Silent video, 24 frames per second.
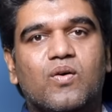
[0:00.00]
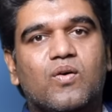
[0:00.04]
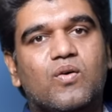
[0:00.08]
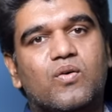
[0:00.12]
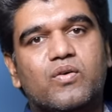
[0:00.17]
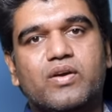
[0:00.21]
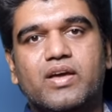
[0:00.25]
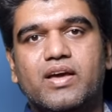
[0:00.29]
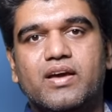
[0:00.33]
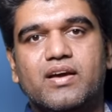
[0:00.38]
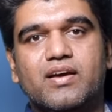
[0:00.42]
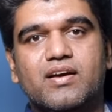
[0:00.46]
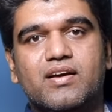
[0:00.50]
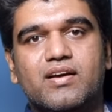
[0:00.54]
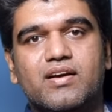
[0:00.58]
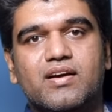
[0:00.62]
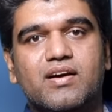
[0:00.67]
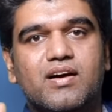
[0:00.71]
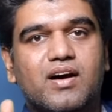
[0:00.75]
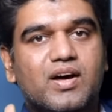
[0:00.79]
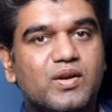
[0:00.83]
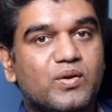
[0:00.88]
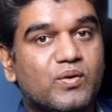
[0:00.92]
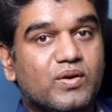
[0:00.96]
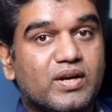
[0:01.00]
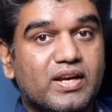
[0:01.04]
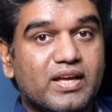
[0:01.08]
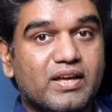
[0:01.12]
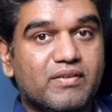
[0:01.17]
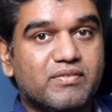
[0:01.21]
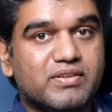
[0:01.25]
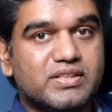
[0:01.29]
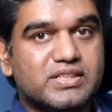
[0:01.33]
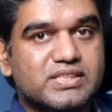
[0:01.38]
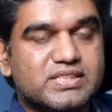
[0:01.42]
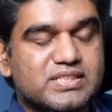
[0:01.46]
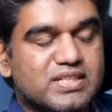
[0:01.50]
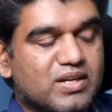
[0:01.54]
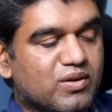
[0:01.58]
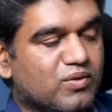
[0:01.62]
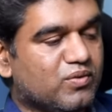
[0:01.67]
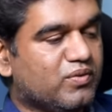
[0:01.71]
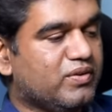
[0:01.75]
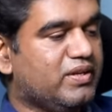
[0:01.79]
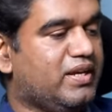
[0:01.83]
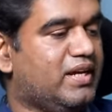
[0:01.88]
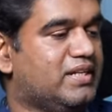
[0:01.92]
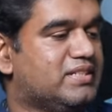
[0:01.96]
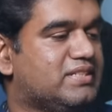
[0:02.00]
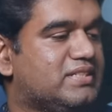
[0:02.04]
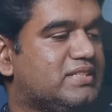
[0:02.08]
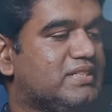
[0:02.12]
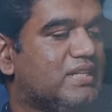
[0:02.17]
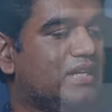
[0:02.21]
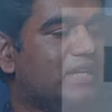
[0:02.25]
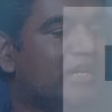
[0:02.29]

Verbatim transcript: Okay, are you clear with this now? Yes.